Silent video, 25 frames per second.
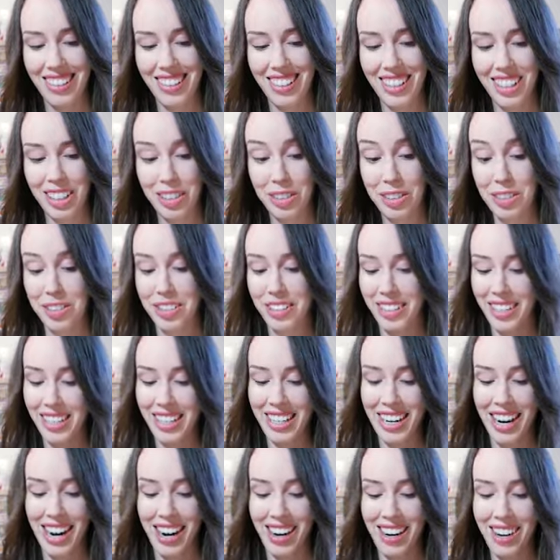Oof,
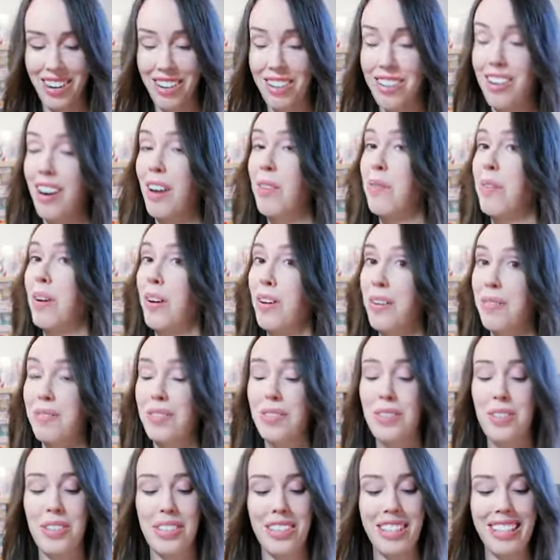okay, alright, we're off to
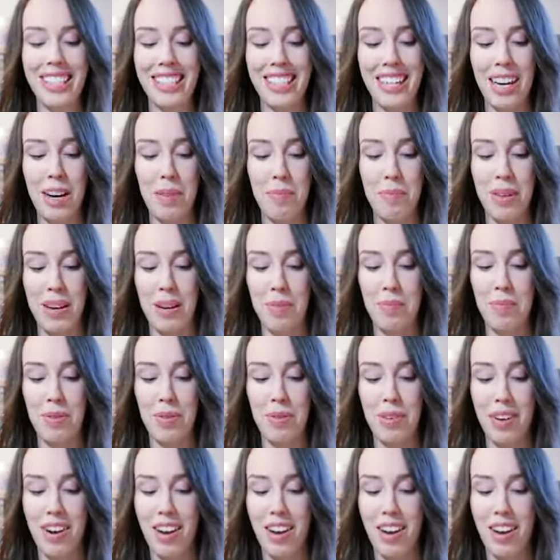a good start, people.